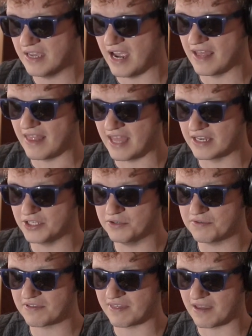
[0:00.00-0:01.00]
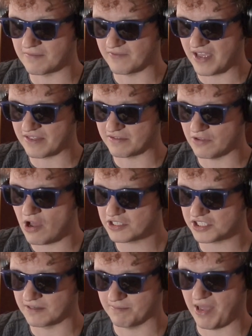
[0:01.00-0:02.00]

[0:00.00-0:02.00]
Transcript: and then use them as launching